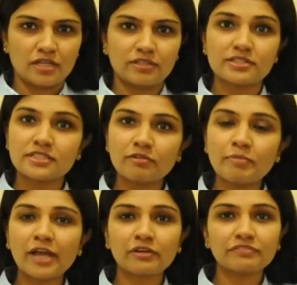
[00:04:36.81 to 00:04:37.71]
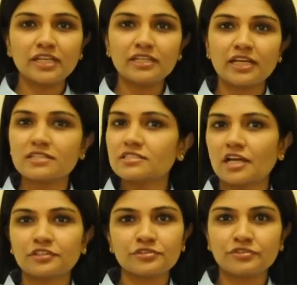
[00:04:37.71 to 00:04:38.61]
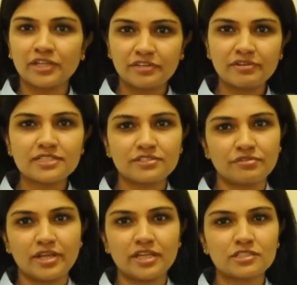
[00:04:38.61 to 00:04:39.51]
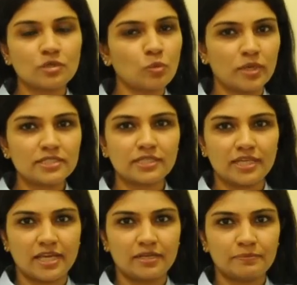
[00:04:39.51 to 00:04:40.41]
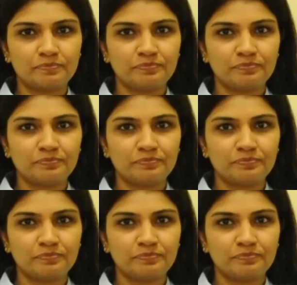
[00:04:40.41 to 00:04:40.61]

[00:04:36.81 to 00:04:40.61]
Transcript: The Reserve Bank of India started to increase the rates once again.